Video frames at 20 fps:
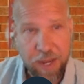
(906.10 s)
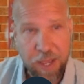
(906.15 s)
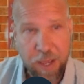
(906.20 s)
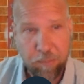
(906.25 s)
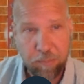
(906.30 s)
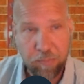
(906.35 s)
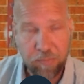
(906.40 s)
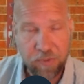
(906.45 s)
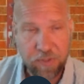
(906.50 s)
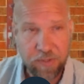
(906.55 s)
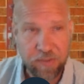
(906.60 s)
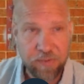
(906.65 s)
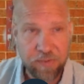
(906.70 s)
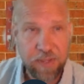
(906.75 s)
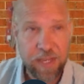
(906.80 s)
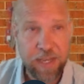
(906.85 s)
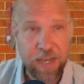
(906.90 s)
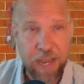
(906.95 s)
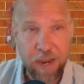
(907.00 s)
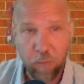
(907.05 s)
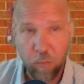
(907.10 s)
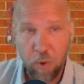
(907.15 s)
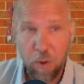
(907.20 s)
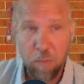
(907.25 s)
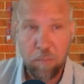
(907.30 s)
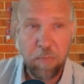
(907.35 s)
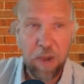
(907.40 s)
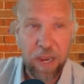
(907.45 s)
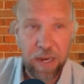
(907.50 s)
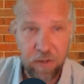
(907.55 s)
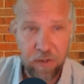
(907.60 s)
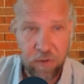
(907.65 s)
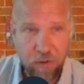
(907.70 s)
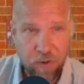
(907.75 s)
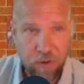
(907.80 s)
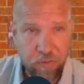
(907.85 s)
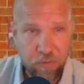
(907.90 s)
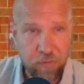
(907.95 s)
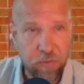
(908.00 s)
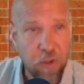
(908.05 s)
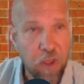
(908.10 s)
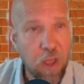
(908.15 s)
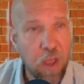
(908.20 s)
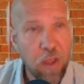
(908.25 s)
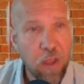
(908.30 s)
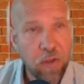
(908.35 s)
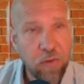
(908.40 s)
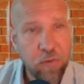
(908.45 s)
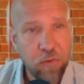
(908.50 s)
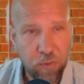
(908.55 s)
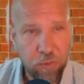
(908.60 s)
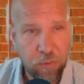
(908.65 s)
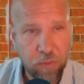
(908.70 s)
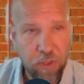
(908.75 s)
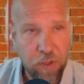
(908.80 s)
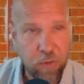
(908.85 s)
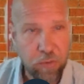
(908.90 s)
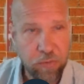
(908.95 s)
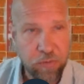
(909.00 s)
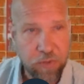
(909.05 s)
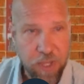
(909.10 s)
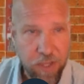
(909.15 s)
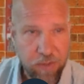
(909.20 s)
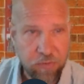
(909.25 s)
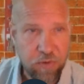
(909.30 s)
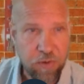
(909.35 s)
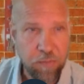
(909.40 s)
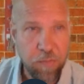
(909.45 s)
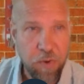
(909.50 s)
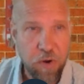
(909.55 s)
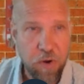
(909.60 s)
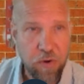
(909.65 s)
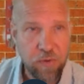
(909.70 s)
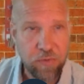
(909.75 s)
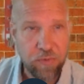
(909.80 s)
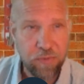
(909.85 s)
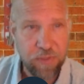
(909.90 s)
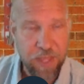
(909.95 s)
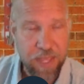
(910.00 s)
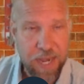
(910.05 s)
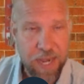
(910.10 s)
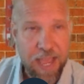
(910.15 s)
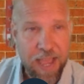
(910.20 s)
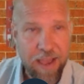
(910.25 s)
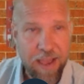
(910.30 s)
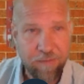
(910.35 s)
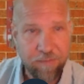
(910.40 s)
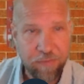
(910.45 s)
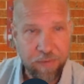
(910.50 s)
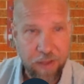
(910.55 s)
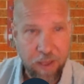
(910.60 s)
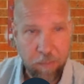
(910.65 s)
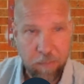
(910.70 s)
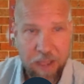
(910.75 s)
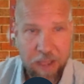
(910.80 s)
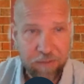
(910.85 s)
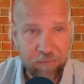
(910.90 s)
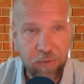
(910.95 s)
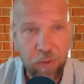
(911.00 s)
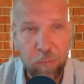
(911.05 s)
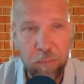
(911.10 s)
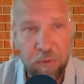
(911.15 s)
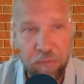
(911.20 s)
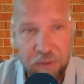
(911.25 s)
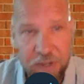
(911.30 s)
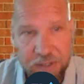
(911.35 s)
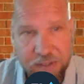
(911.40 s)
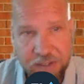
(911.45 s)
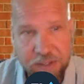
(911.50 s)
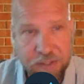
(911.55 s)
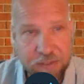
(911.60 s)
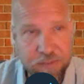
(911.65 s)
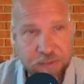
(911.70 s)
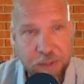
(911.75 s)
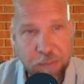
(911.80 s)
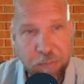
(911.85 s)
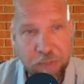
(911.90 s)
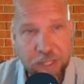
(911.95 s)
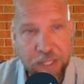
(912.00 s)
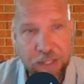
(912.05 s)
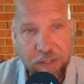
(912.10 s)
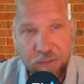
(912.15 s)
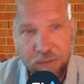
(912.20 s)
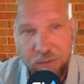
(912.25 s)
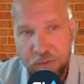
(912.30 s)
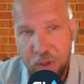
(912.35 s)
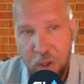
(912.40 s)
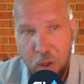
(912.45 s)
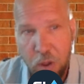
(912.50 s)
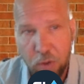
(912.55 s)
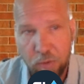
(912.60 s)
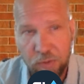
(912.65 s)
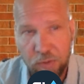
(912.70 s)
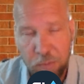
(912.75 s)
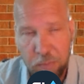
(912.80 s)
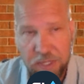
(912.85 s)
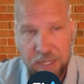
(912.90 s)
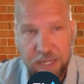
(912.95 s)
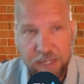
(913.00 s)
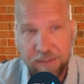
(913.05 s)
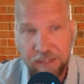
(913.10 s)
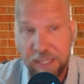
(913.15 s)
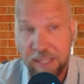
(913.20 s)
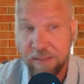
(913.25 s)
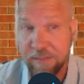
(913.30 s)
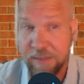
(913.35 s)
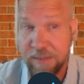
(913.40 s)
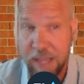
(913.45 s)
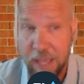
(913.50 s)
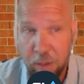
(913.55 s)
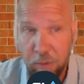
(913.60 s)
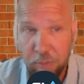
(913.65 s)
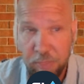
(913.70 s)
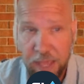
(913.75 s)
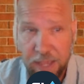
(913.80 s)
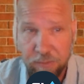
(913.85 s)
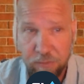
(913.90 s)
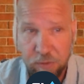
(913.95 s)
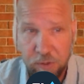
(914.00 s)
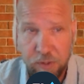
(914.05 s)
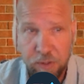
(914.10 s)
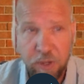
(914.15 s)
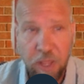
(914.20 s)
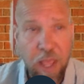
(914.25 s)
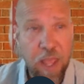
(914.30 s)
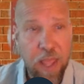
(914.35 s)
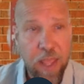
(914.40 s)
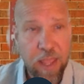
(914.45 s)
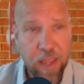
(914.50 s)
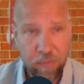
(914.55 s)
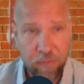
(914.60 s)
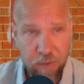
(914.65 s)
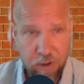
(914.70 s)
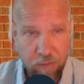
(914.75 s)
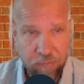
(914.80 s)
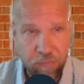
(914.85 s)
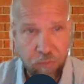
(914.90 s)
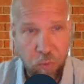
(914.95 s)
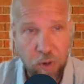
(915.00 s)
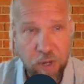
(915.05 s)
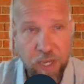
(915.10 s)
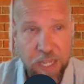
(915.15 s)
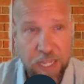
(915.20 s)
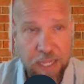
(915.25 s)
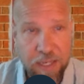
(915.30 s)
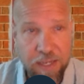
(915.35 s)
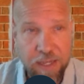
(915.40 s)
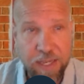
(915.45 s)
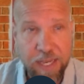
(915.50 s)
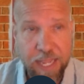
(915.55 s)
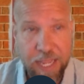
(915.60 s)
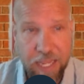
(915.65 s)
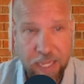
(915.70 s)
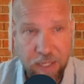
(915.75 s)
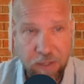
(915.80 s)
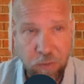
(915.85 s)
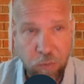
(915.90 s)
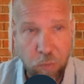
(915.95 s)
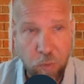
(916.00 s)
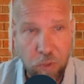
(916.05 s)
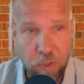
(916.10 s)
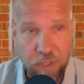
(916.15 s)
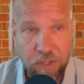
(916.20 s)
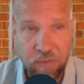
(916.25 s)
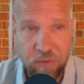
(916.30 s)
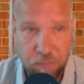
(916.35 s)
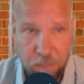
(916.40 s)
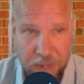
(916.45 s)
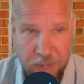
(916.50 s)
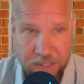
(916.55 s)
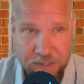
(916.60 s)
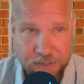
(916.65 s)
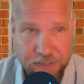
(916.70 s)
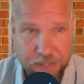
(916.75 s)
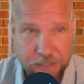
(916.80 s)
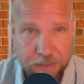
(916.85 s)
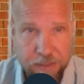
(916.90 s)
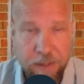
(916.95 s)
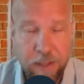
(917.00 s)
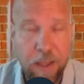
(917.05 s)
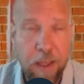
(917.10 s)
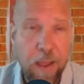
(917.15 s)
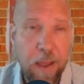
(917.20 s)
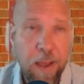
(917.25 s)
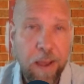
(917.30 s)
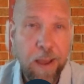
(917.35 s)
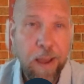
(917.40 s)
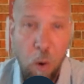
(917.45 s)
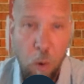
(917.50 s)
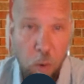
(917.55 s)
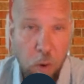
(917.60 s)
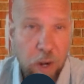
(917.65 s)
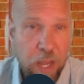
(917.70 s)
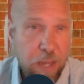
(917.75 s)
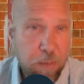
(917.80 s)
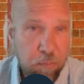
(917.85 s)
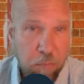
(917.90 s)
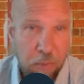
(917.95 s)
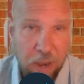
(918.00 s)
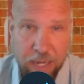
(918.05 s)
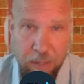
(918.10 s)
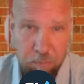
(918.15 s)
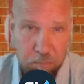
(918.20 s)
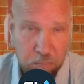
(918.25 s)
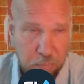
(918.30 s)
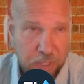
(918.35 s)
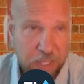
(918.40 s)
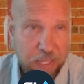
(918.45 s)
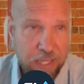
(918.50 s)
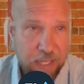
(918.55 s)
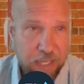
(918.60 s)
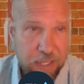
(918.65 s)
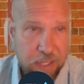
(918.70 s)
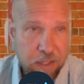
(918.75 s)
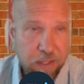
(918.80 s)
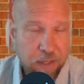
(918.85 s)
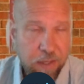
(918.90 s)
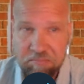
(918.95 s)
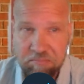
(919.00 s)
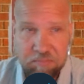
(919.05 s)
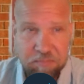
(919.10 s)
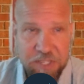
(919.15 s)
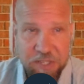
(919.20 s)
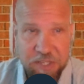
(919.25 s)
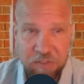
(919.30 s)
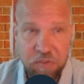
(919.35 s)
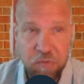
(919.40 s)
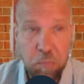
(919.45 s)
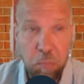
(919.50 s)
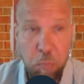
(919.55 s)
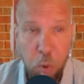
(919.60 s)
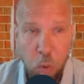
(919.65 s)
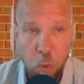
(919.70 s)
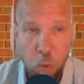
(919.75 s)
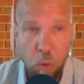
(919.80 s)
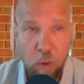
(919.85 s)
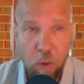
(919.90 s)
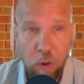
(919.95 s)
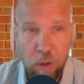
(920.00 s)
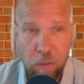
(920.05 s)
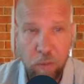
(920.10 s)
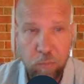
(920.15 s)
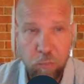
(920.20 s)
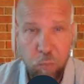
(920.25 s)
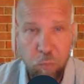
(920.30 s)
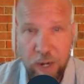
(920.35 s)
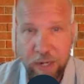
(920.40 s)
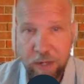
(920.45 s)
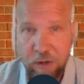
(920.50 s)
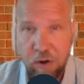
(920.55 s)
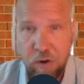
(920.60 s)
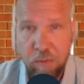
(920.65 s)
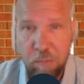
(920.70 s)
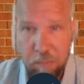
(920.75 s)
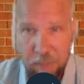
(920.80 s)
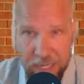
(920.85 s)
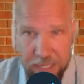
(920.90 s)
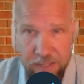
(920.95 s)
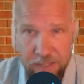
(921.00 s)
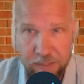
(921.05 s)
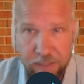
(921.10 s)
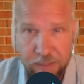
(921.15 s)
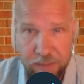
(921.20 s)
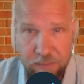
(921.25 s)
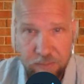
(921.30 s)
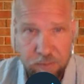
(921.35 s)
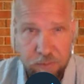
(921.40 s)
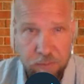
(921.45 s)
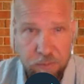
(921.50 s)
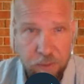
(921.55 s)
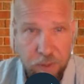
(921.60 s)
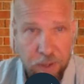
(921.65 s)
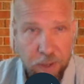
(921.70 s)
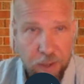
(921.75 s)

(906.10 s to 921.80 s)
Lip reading: up to send out reminders to those customers that have a backflow prevention assembly installed to protect against a health hazard and therefore need an annual inspection. Or it might be just poor record maintenance.